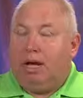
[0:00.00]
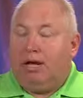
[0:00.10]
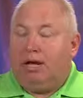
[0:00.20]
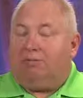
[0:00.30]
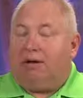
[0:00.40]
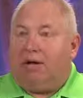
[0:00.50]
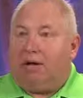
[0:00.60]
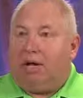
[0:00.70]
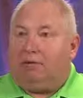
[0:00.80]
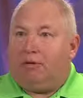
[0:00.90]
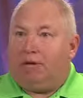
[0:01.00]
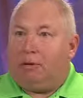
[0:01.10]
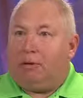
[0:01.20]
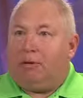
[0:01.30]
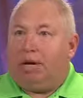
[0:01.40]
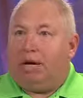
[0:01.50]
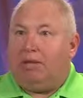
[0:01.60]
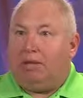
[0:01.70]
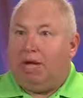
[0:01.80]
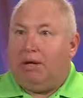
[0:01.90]
And they found out that they were
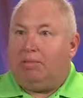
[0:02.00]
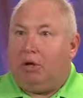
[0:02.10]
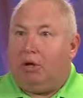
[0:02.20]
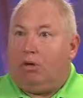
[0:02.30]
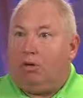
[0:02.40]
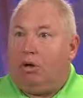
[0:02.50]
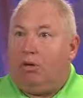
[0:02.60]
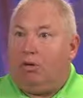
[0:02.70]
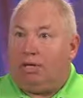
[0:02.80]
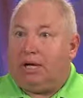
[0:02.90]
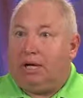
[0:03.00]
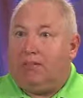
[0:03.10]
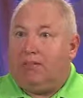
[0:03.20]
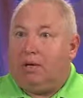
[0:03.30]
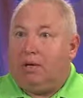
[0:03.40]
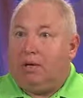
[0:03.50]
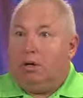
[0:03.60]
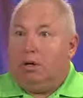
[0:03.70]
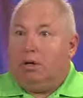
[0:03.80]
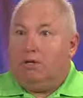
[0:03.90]
behind the eight ball all the time,
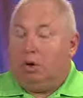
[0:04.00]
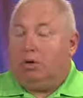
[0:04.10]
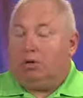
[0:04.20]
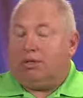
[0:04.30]
the whole